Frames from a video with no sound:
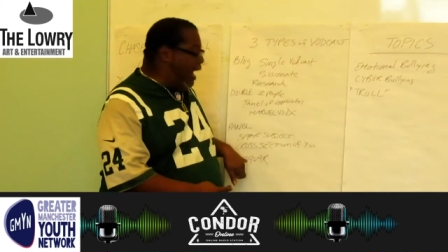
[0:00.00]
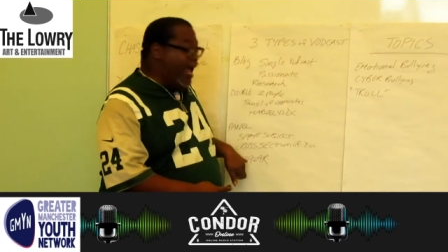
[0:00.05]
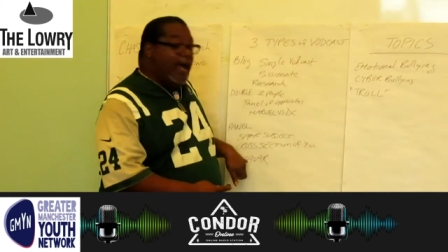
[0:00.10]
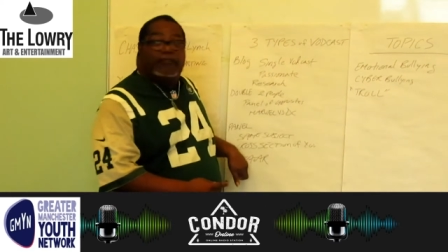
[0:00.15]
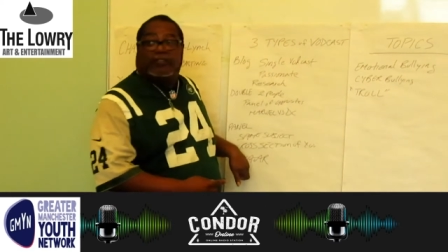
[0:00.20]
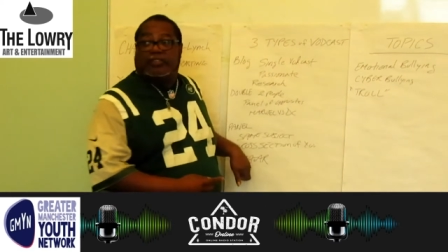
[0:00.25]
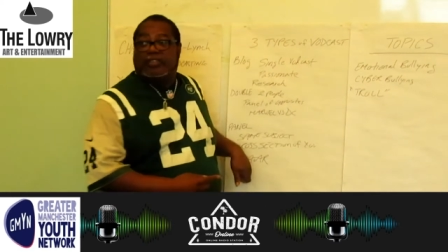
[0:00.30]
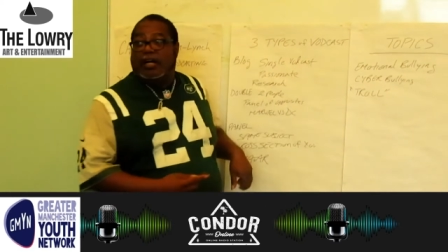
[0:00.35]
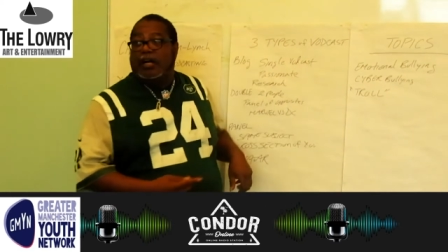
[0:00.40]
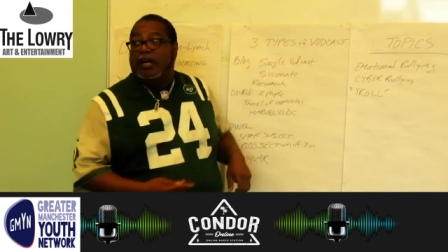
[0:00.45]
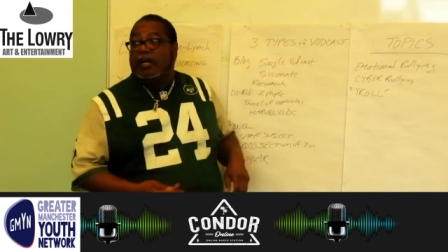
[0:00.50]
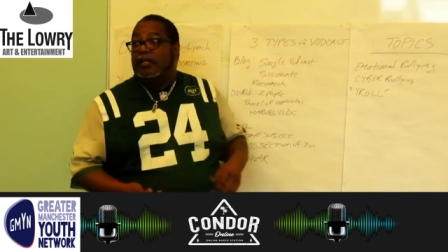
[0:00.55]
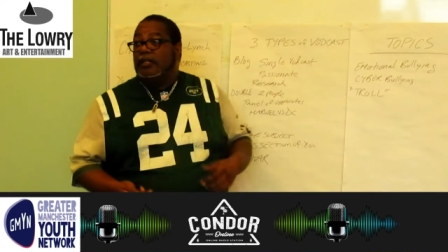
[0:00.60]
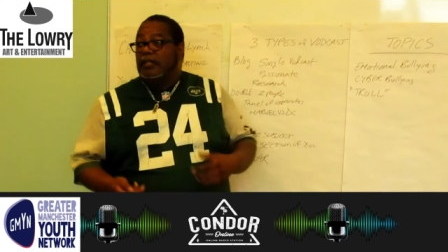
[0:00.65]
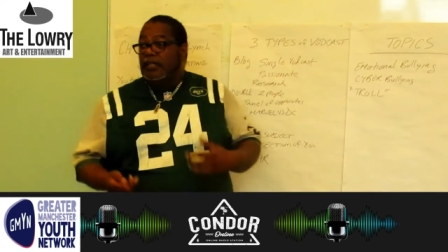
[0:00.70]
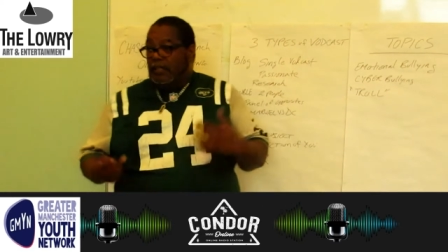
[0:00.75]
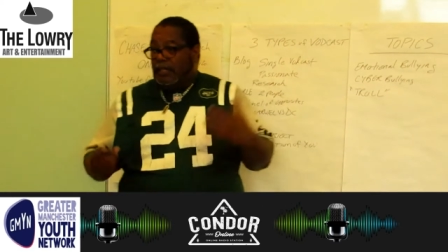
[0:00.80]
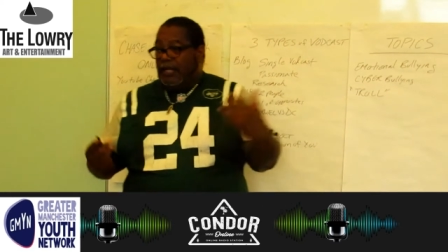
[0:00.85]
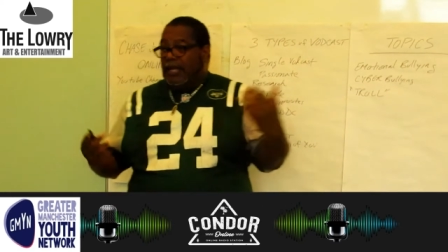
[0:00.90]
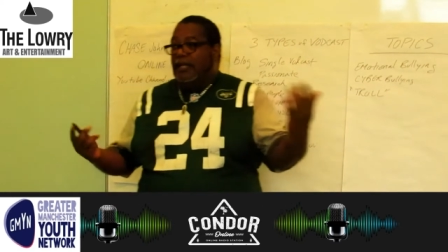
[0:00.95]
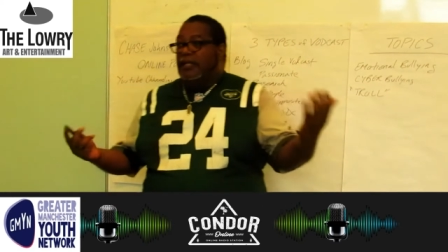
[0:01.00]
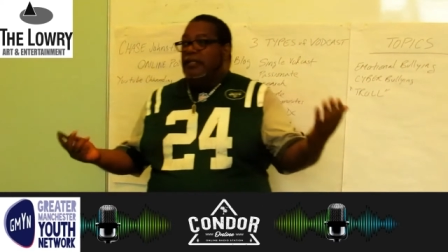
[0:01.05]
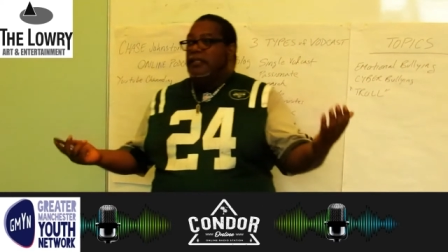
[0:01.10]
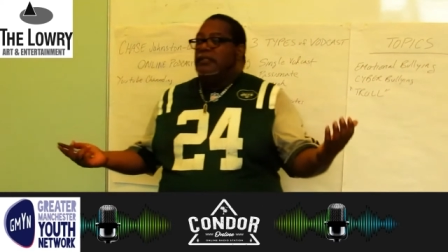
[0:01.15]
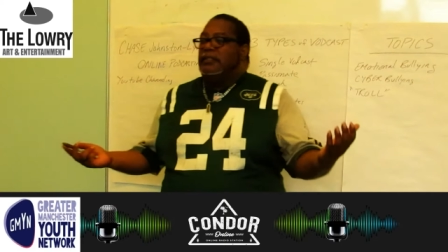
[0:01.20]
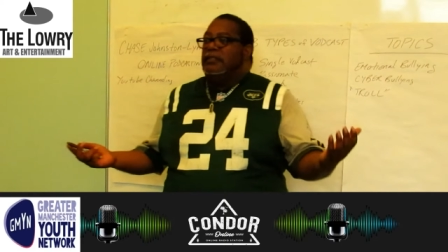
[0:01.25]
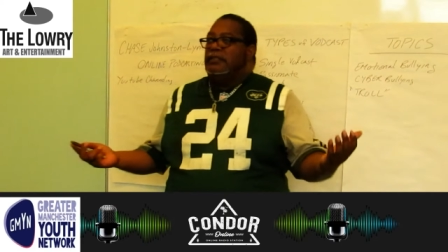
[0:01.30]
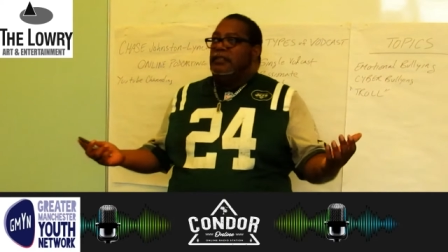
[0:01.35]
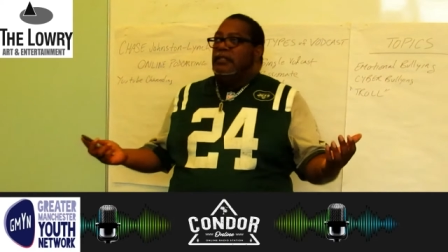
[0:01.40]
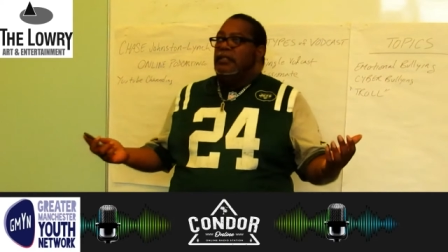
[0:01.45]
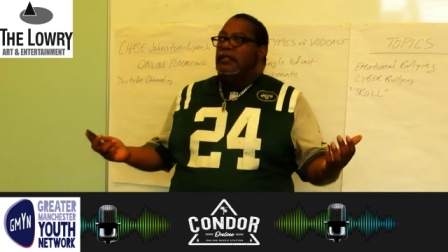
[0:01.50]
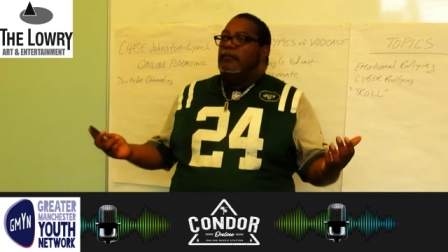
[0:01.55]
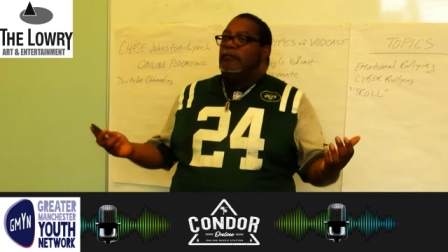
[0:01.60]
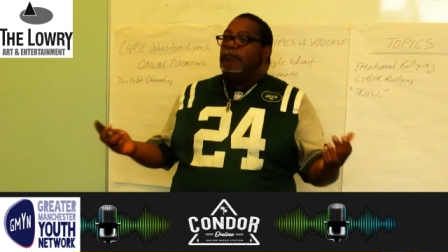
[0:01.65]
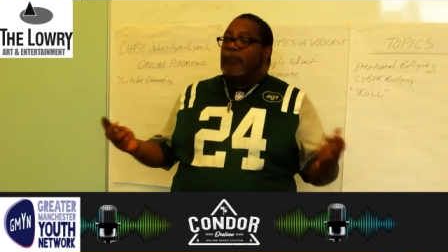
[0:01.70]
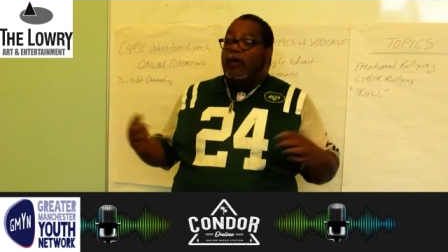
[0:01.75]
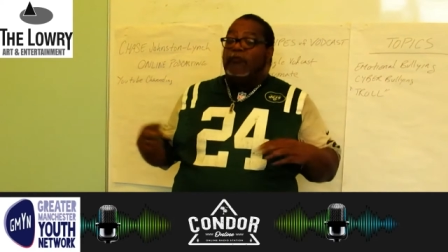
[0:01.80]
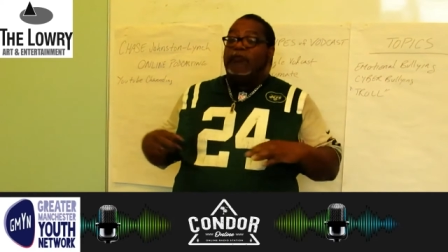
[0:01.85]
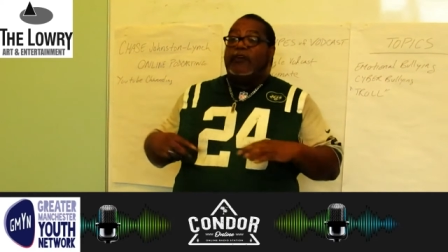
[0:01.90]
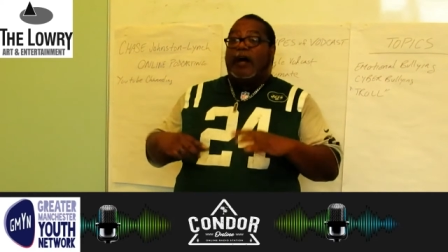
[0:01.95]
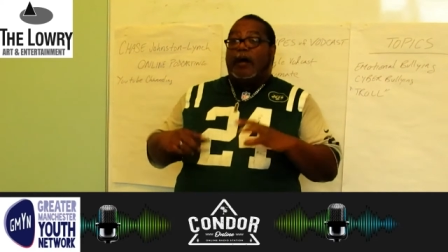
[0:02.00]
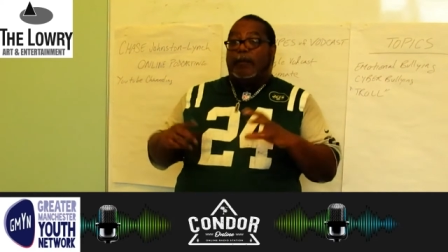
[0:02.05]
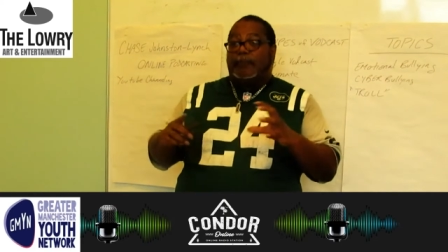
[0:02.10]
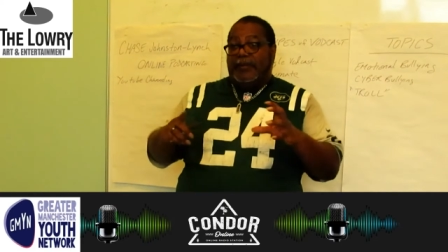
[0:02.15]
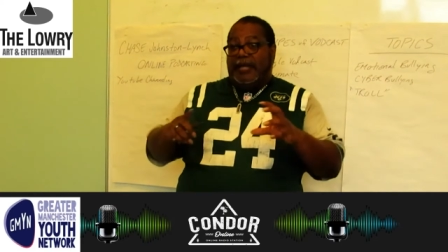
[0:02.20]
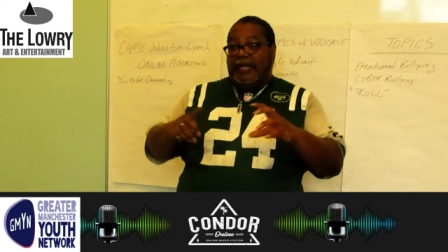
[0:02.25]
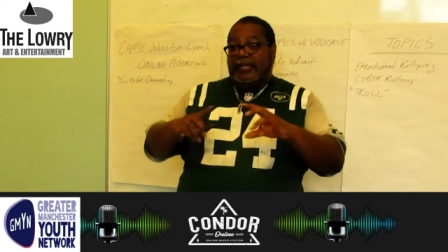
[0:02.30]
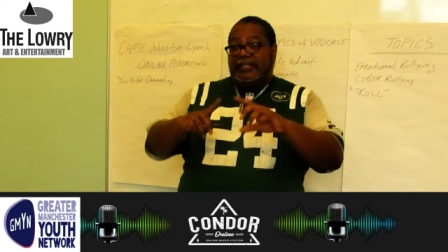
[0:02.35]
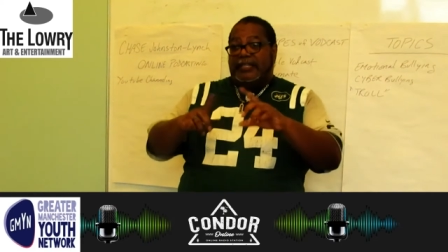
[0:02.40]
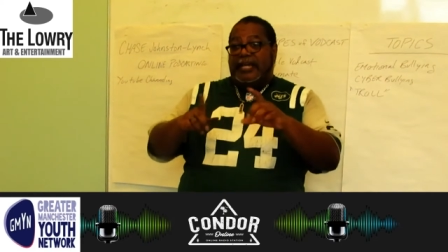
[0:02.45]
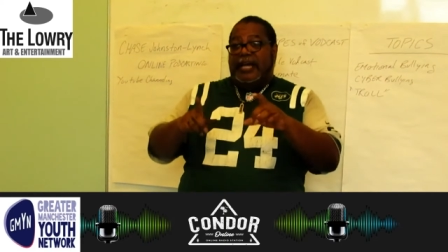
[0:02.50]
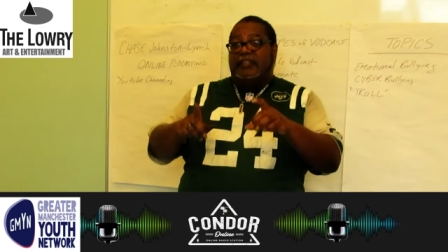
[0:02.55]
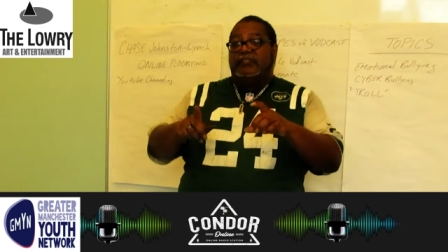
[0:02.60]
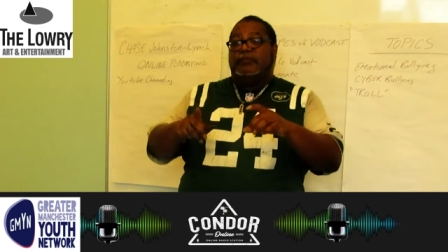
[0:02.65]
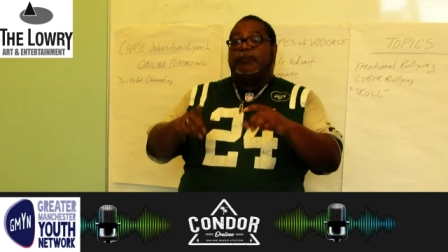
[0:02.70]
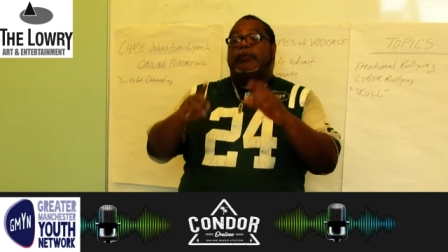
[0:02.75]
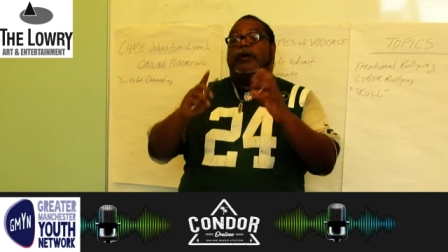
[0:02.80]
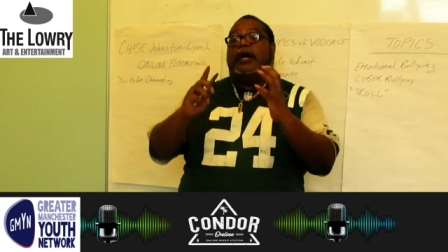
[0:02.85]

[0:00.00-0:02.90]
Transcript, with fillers: Avatar. Profile pic, yes,